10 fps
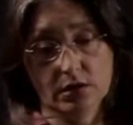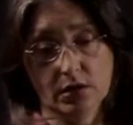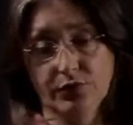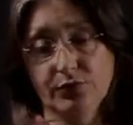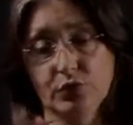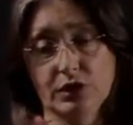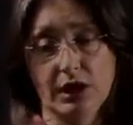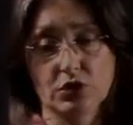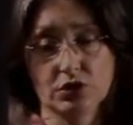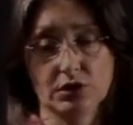of
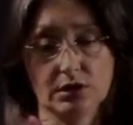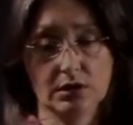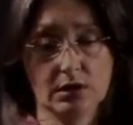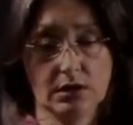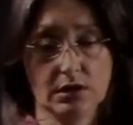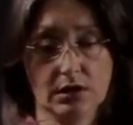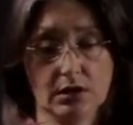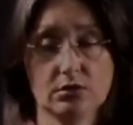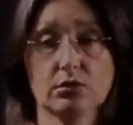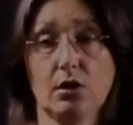mutation
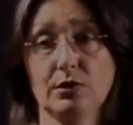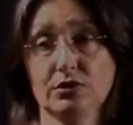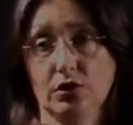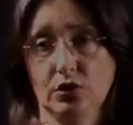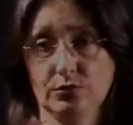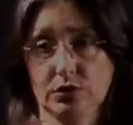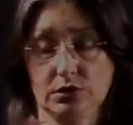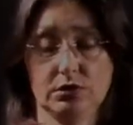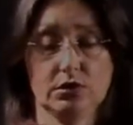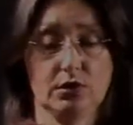and chromosomes
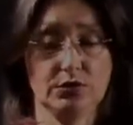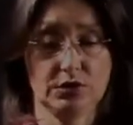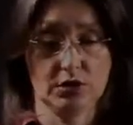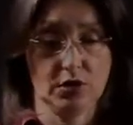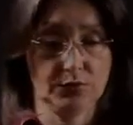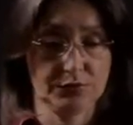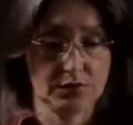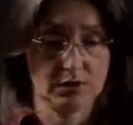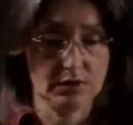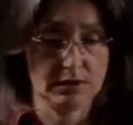and crossing
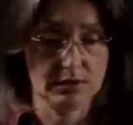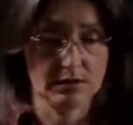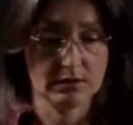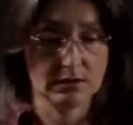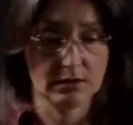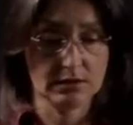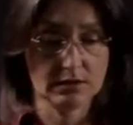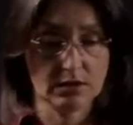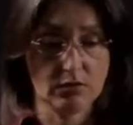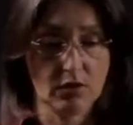over and
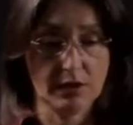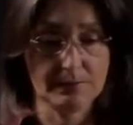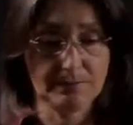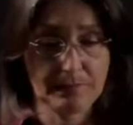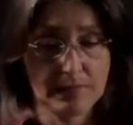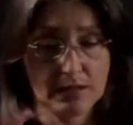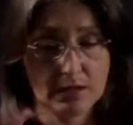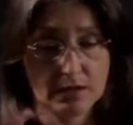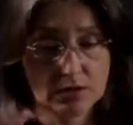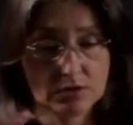so on.
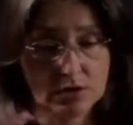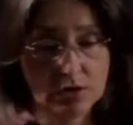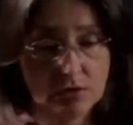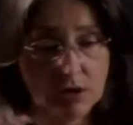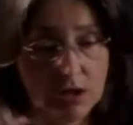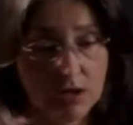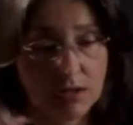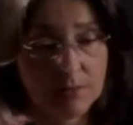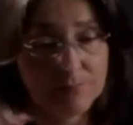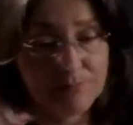So
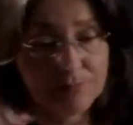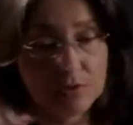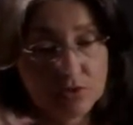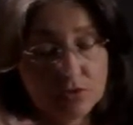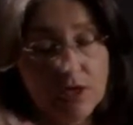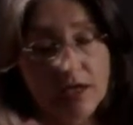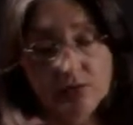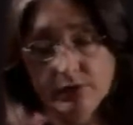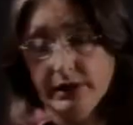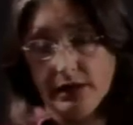today
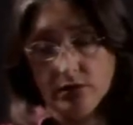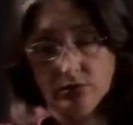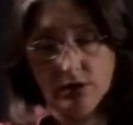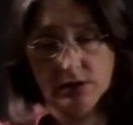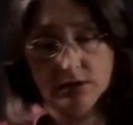we know,